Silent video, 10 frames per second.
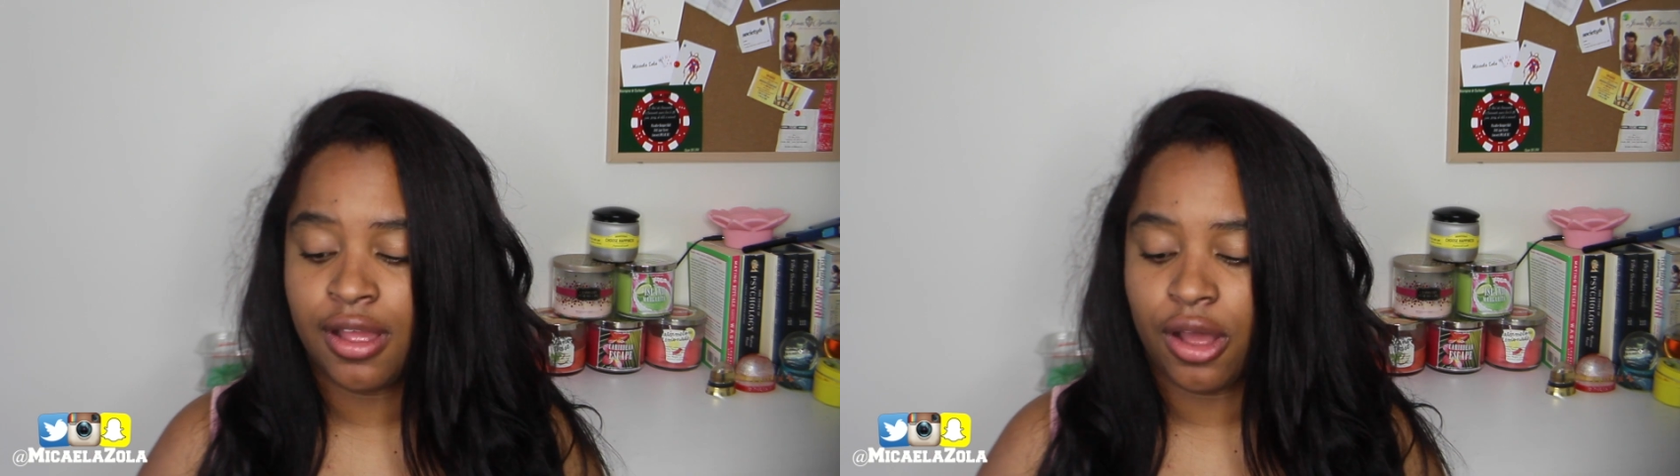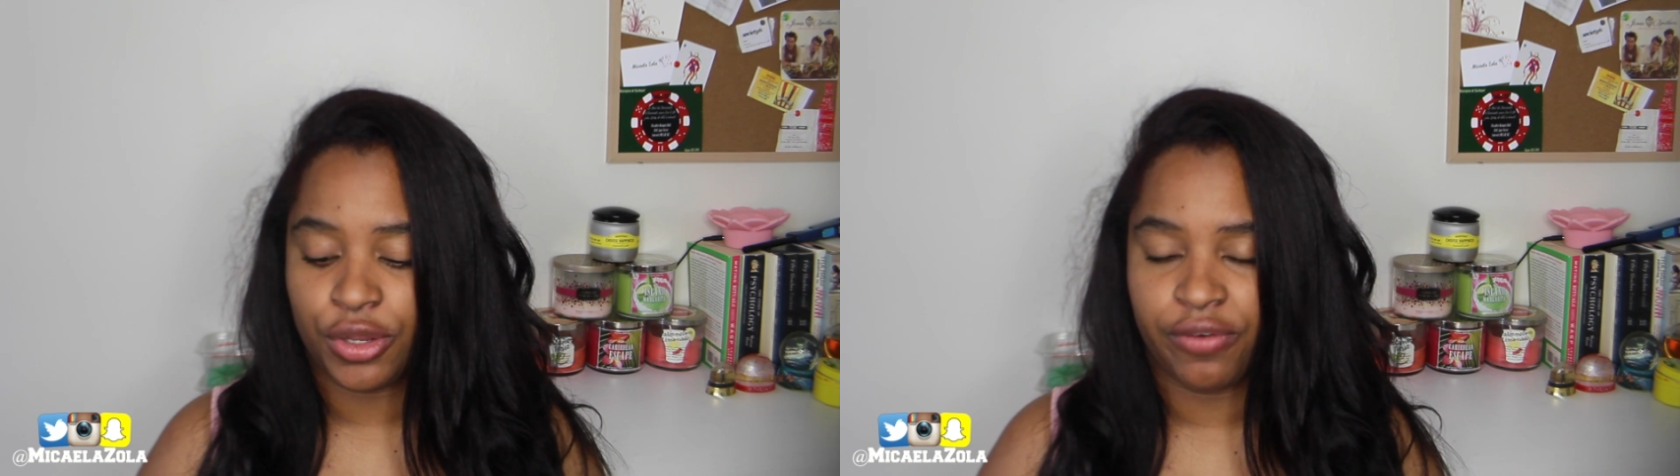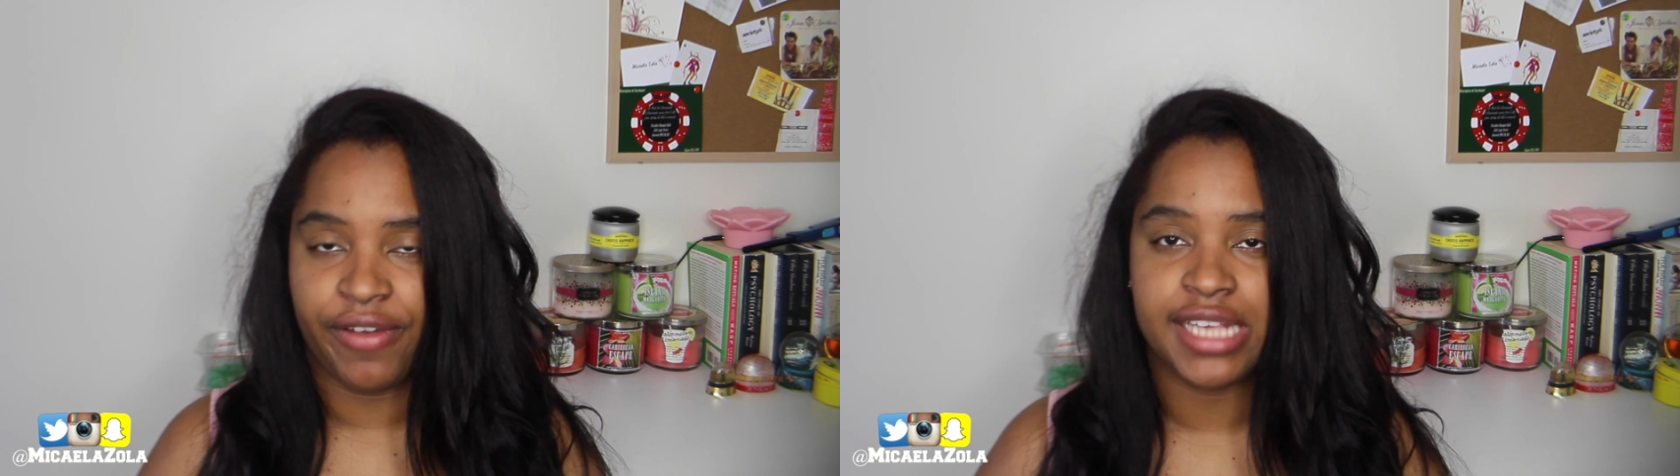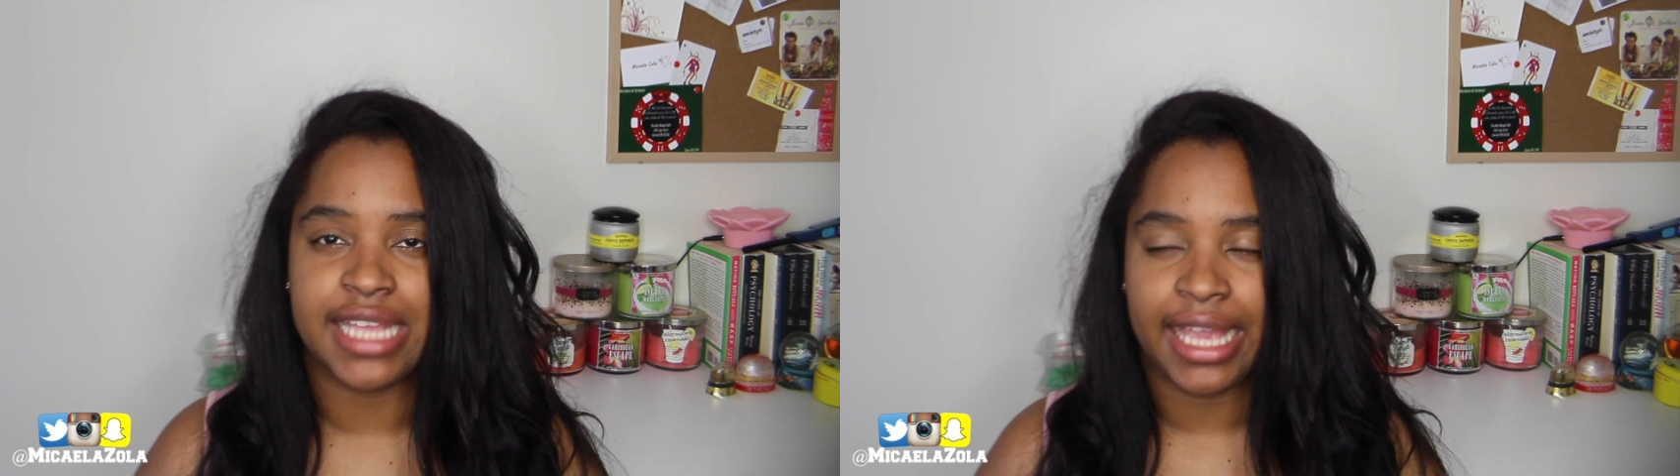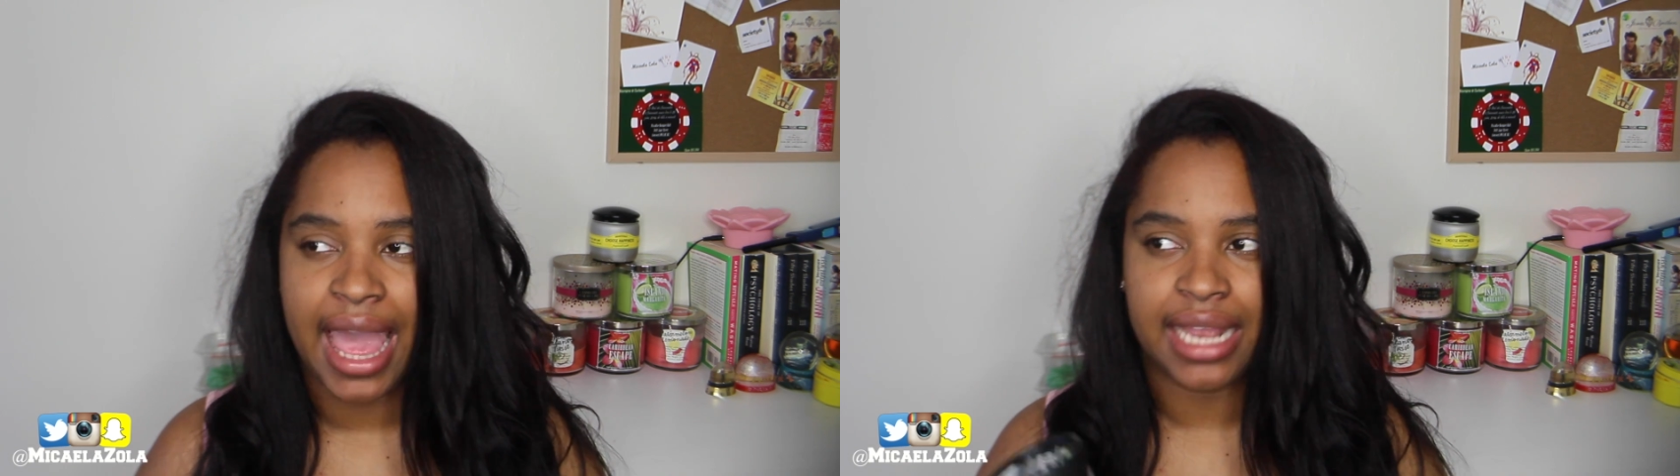on your face,
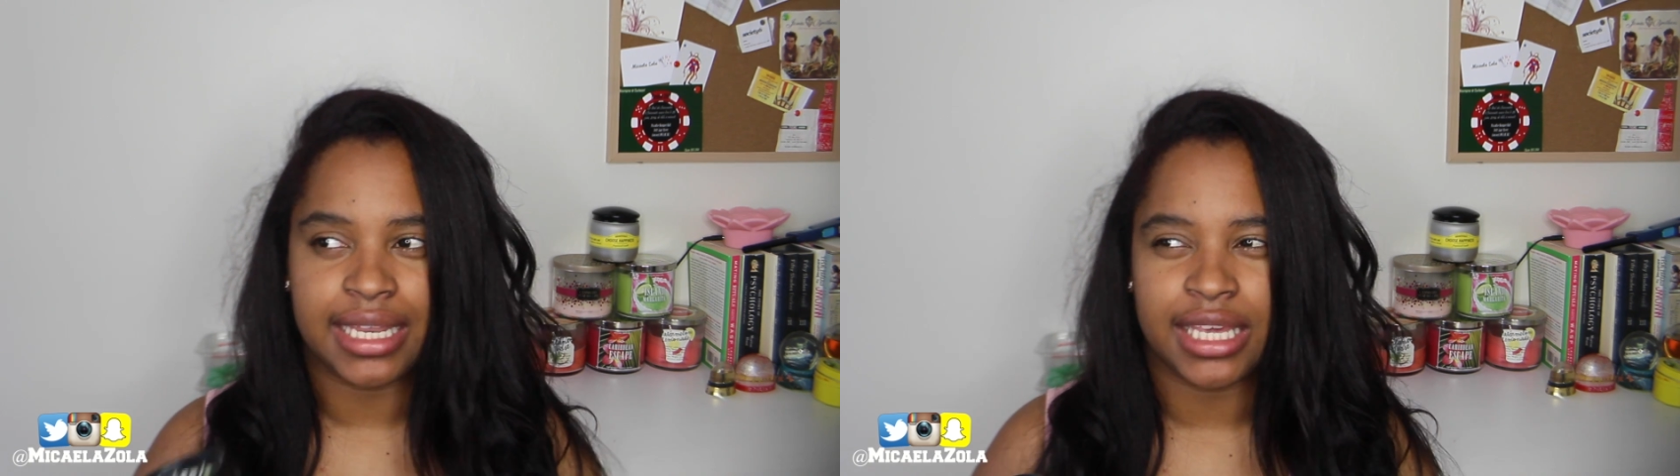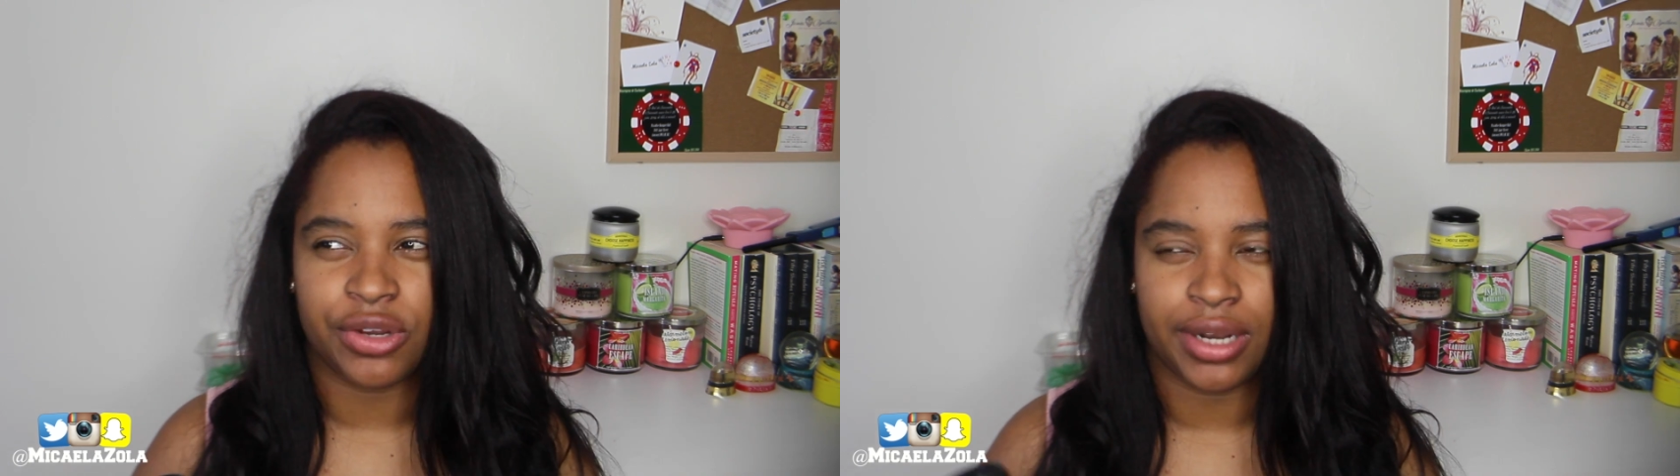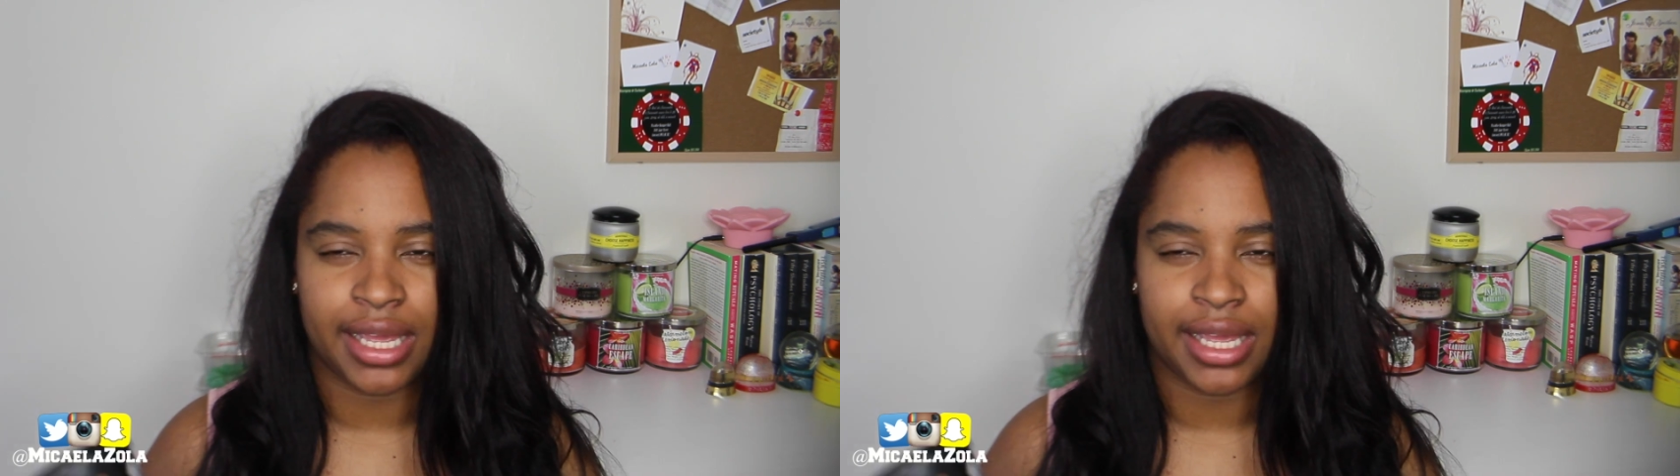like acne or